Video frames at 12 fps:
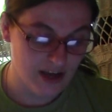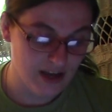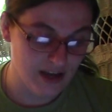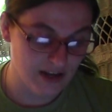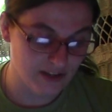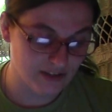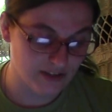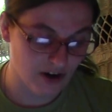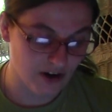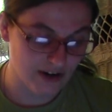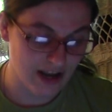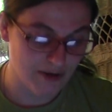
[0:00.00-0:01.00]
its
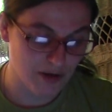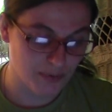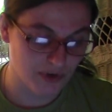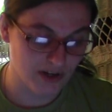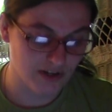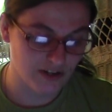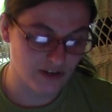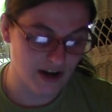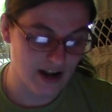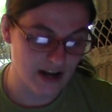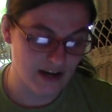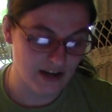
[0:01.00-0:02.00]
card name and put it into your
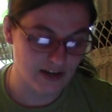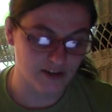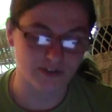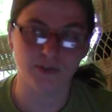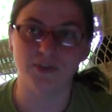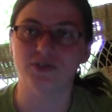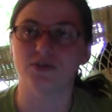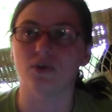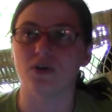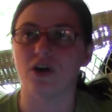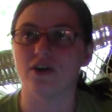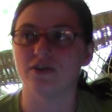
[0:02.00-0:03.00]
hand, and it also has Soul
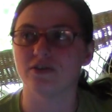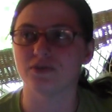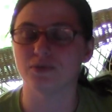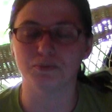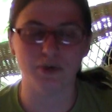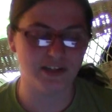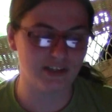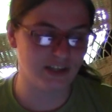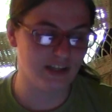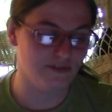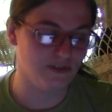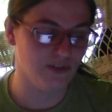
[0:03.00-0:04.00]
Guard. So it's
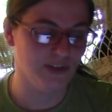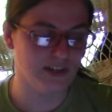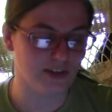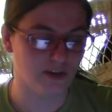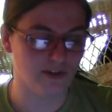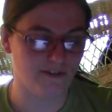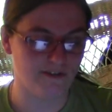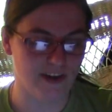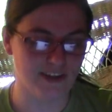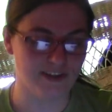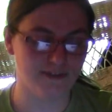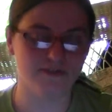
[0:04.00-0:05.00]
basically, if you need to go
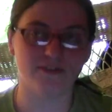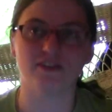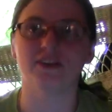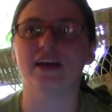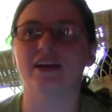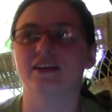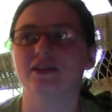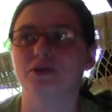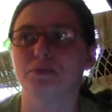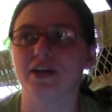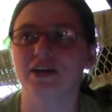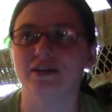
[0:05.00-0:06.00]
defensive for like a little
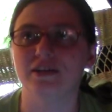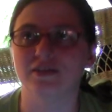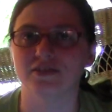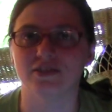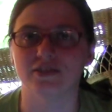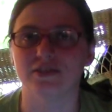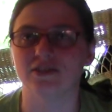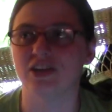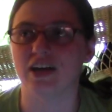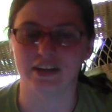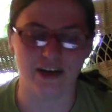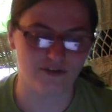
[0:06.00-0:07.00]
bit, this is the
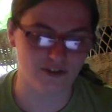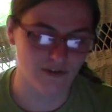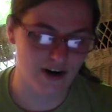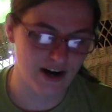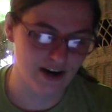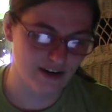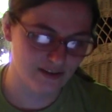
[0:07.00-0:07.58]
Jackknife to ride.